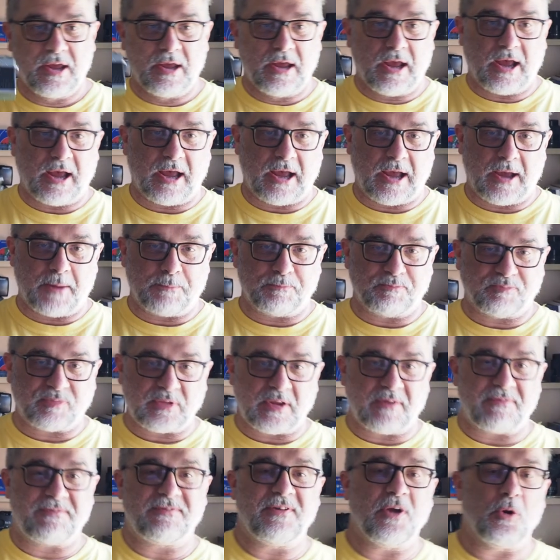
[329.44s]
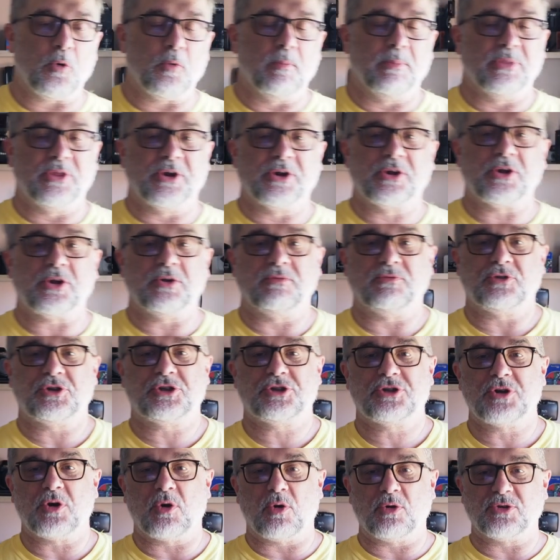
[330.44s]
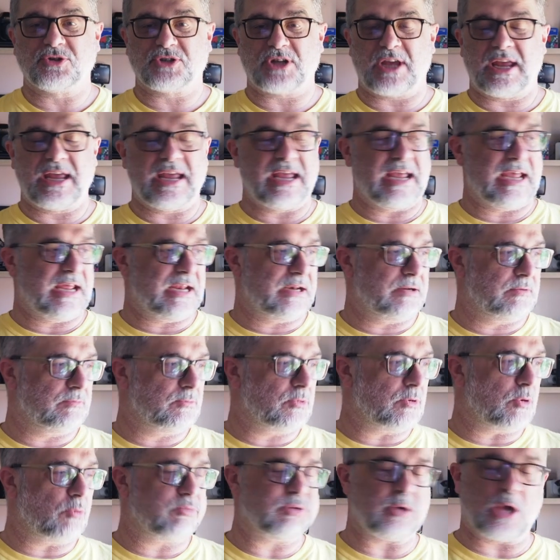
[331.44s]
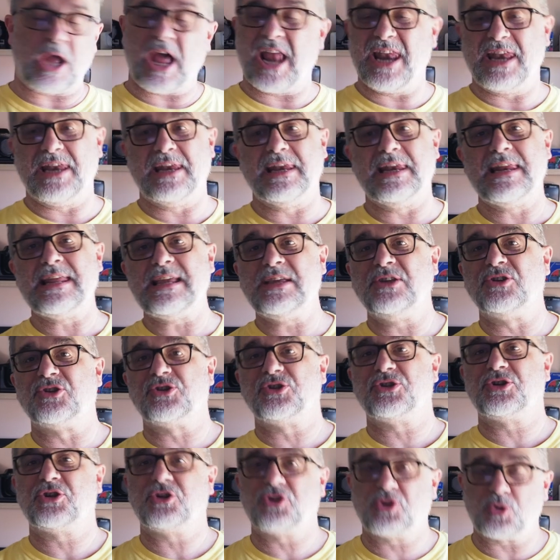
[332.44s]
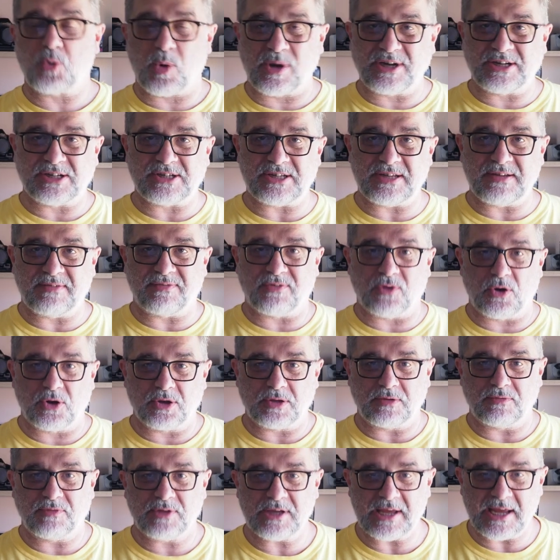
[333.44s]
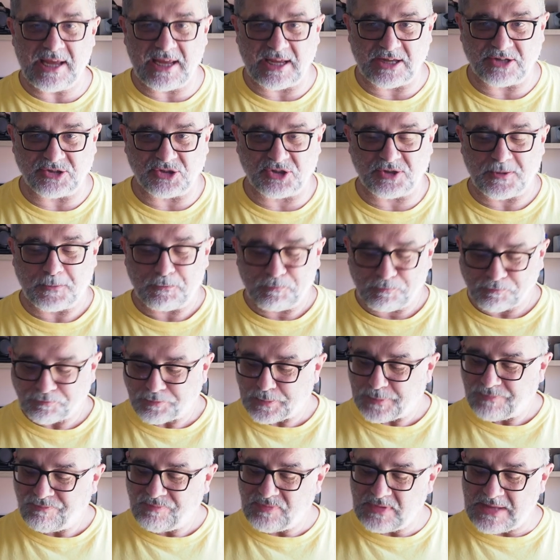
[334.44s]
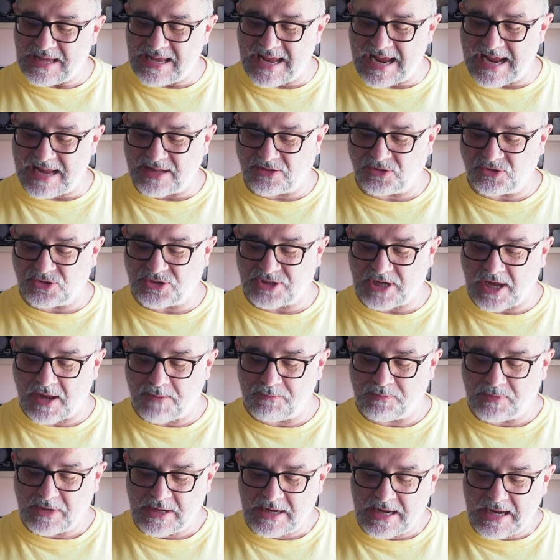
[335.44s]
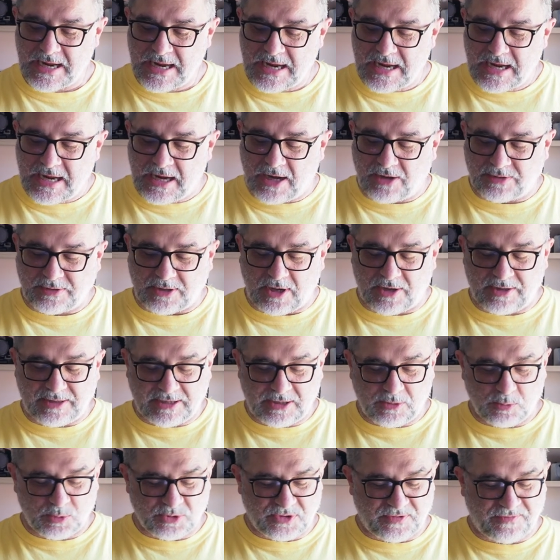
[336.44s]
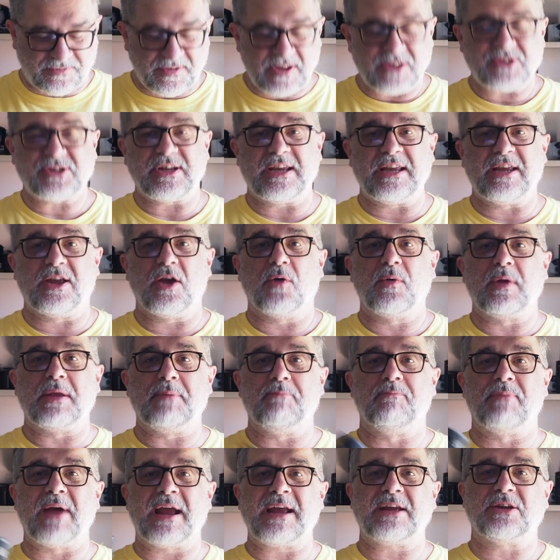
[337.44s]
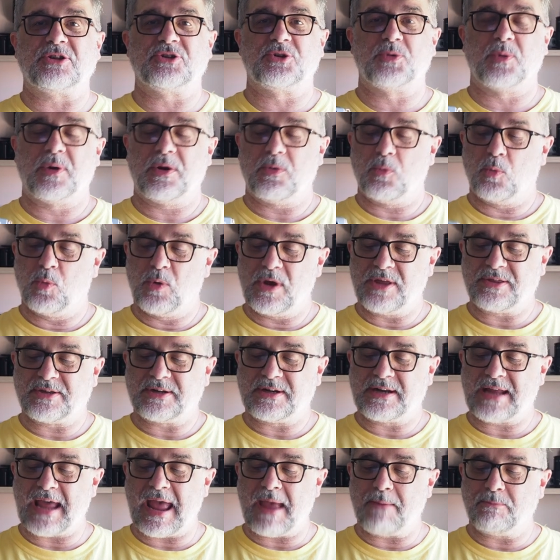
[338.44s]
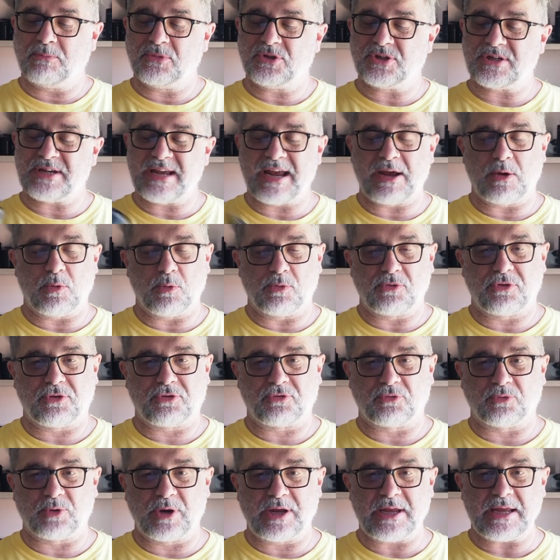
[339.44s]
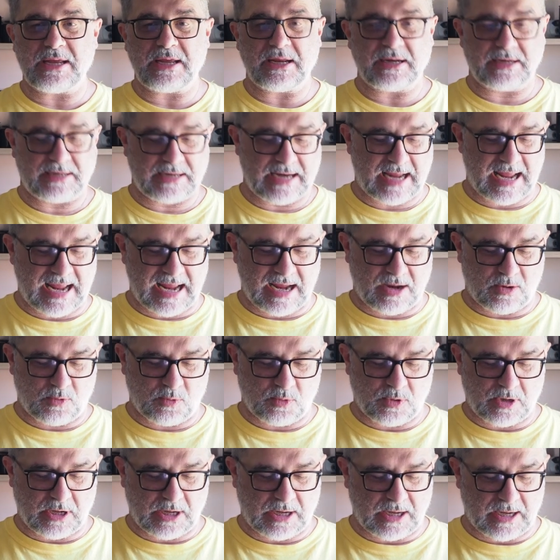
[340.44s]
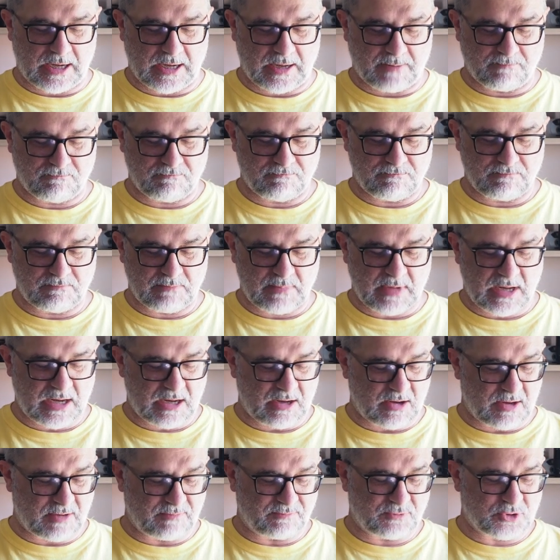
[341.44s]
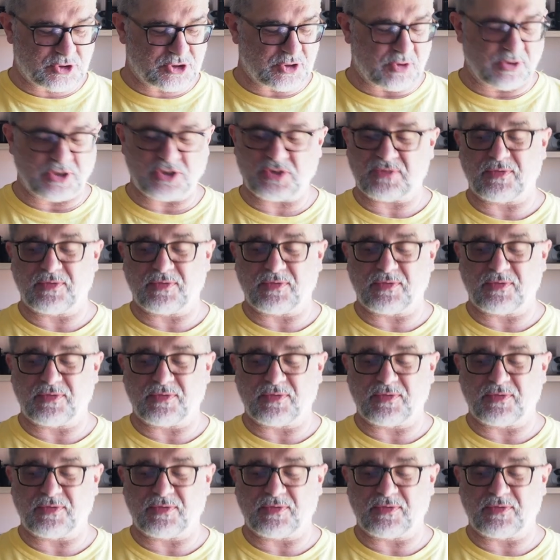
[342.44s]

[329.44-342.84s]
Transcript: um, film that I've shot in at least 25 years and um, I think it was fitting going back to it with an MTL3. Now, um, I shot this